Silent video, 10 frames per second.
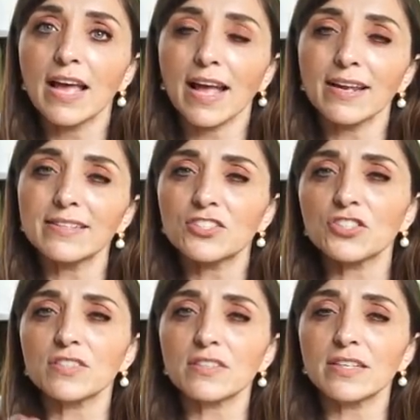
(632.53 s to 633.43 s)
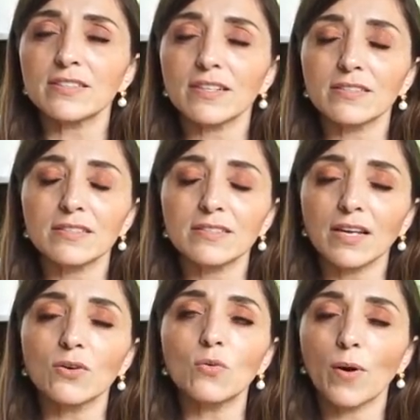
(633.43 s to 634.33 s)
And it's just, it's a
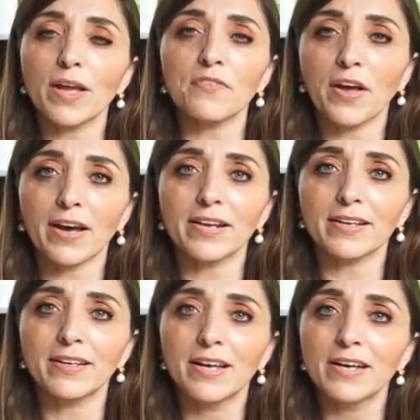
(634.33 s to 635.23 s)
subtle way of adding